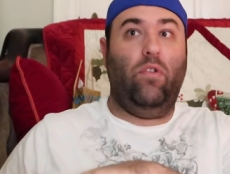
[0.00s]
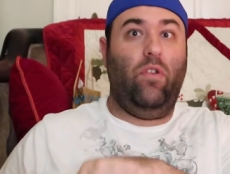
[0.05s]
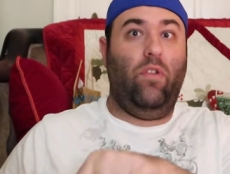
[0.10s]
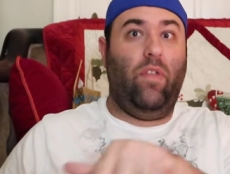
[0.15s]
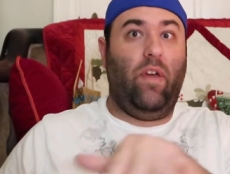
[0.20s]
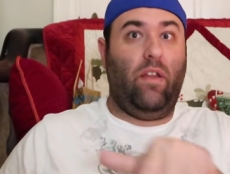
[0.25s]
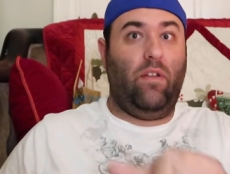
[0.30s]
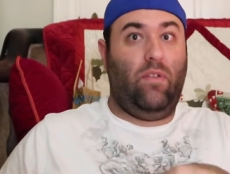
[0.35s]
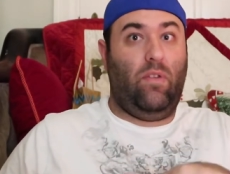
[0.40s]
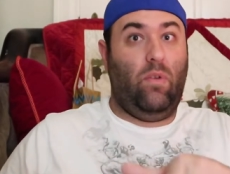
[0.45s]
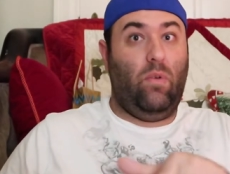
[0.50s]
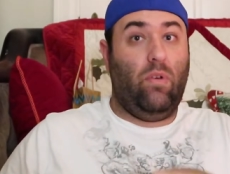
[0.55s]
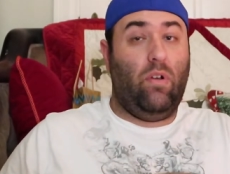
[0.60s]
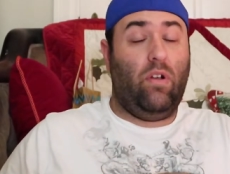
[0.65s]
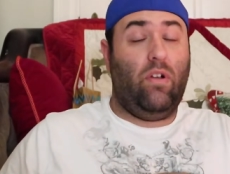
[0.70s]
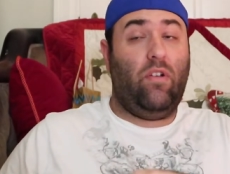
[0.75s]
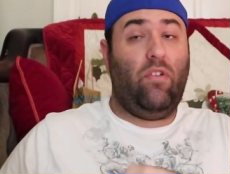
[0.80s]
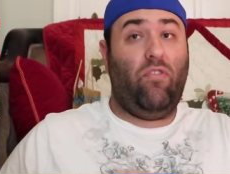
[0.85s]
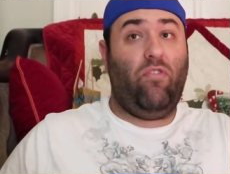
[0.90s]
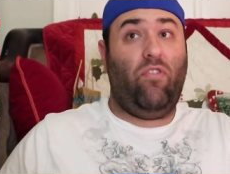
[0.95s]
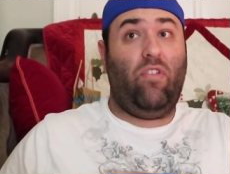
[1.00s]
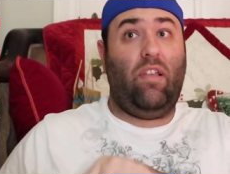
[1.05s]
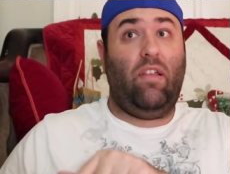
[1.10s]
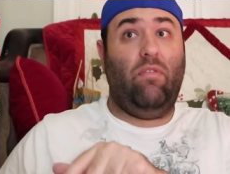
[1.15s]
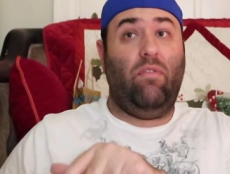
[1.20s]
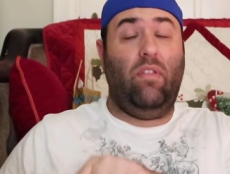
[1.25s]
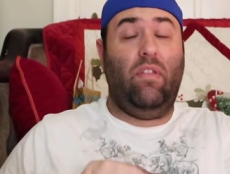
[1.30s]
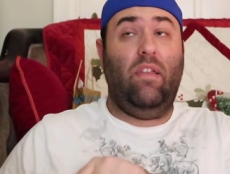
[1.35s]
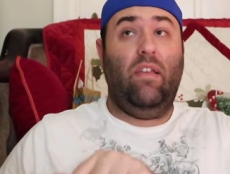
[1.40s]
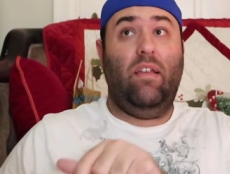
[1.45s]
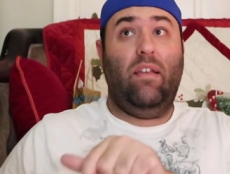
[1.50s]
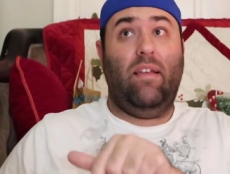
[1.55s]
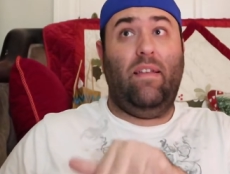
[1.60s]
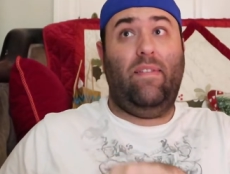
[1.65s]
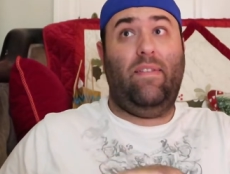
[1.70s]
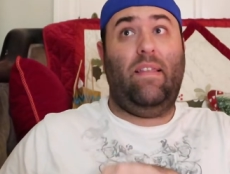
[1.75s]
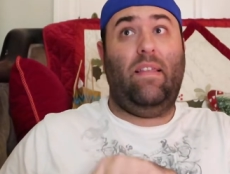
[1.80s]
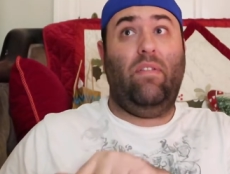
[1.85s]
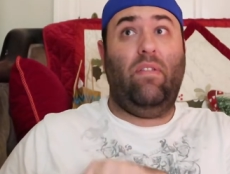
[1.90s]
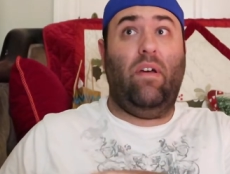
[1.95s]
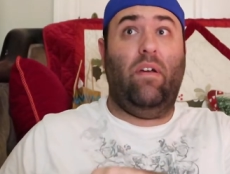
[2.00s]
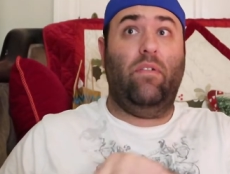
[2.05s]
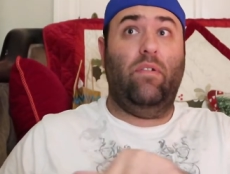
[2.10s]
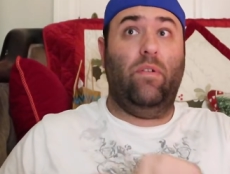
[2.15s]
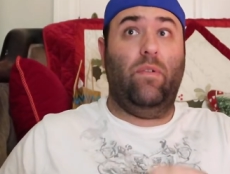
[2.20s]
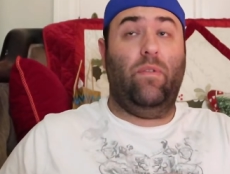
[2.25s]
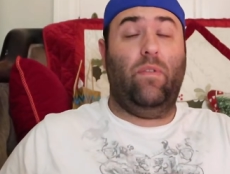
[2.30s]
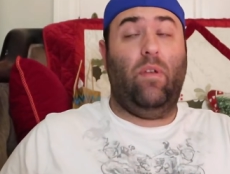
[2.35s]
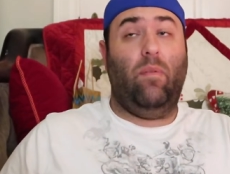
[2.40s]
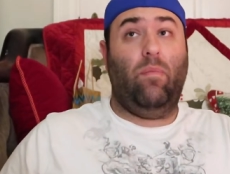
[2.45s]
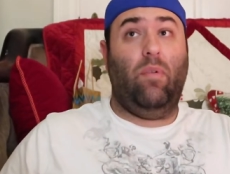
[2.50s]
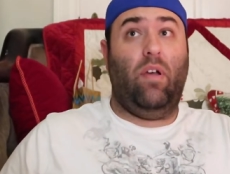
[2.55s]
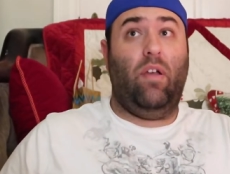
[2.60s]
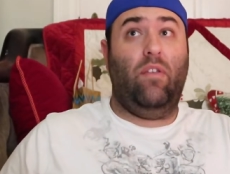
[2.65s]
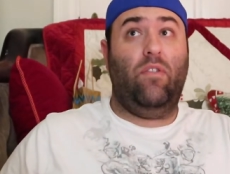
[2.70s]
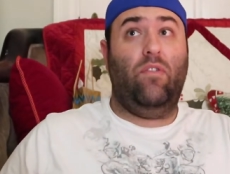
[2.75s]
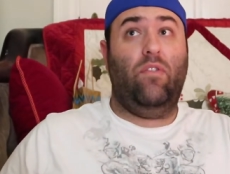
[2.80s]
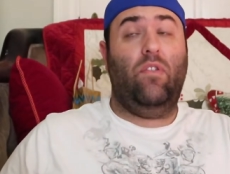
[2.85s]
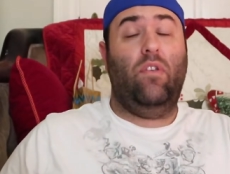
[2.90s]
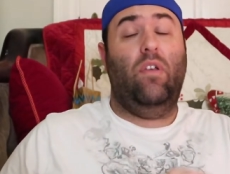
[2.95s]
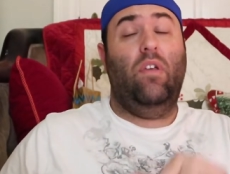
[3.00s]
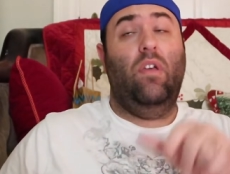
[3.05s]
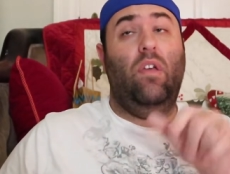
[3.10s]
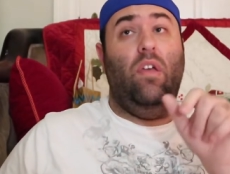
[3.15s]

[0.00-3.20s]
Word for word: do that to her because she, because he loved her so much.